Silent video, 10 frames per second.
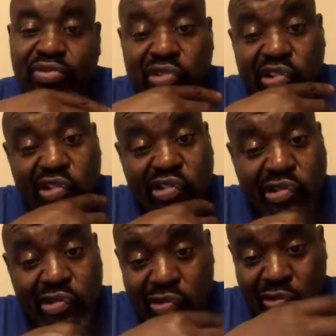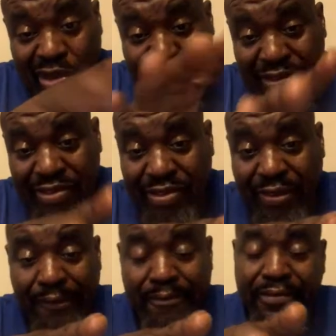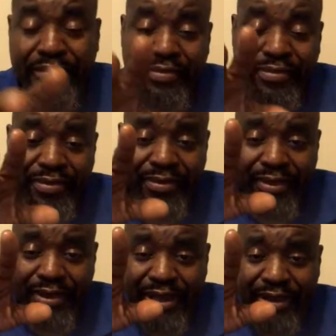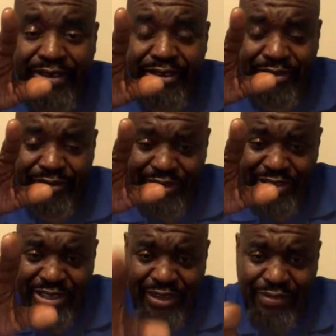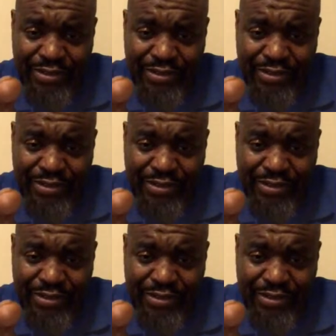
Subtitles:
works go to waste. Introduce yourself